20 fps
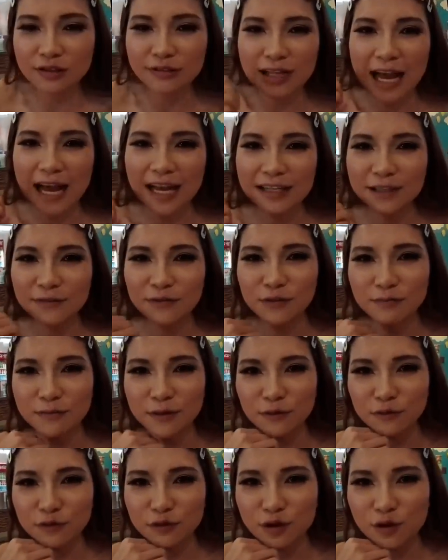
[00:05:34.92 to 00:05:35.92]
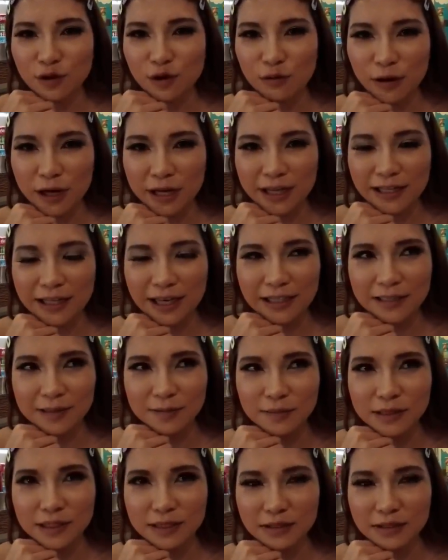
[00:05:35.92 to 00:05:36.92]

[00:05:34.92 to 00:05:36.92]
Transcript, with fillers: So the auntie from the food court recognized